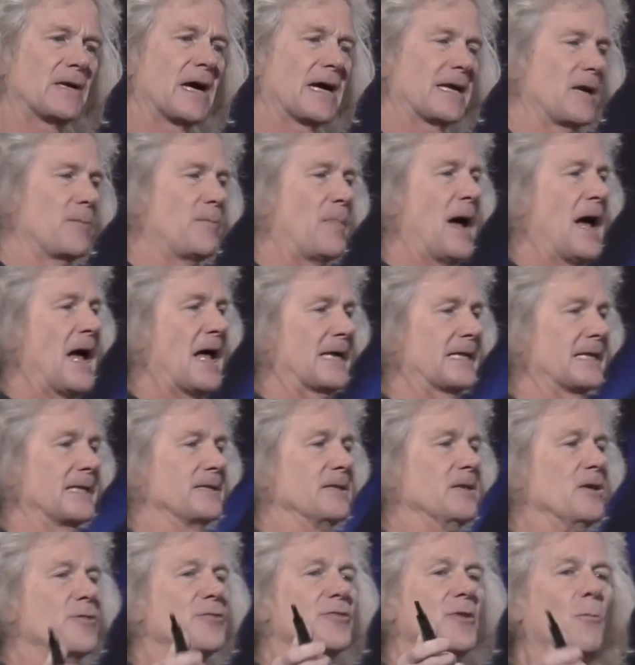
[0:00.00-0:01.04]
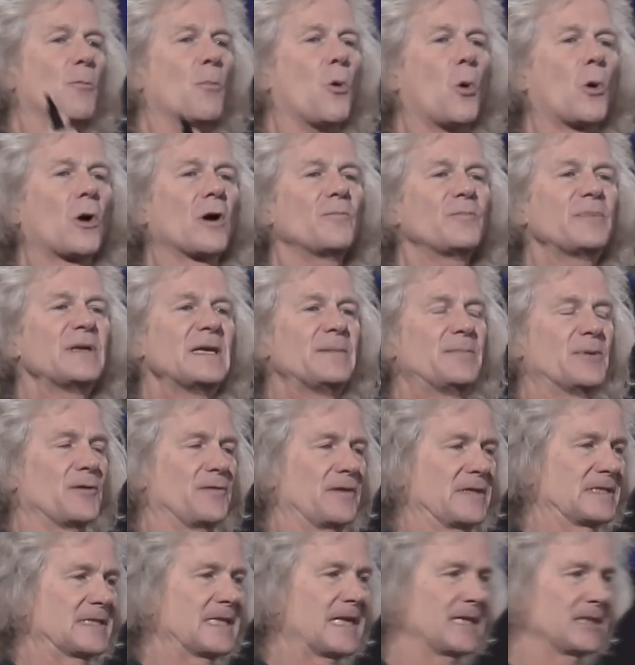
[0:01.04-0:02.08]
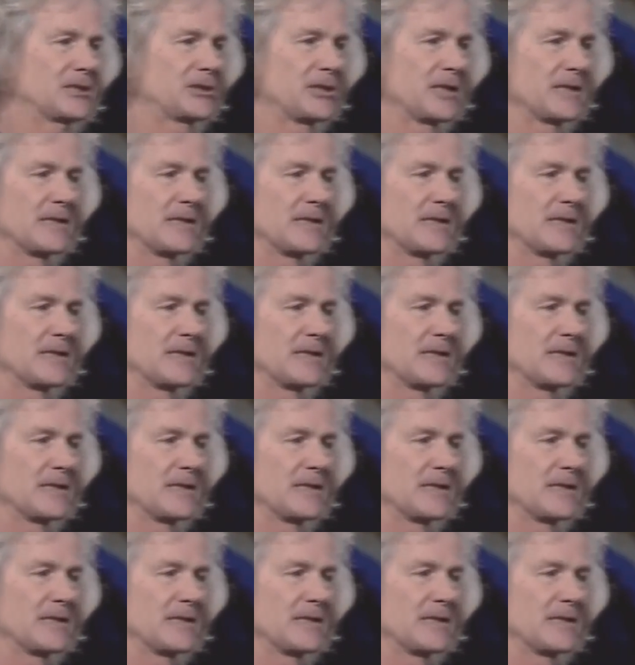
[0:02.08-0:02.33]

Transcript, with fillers: got a packet, the more people that touch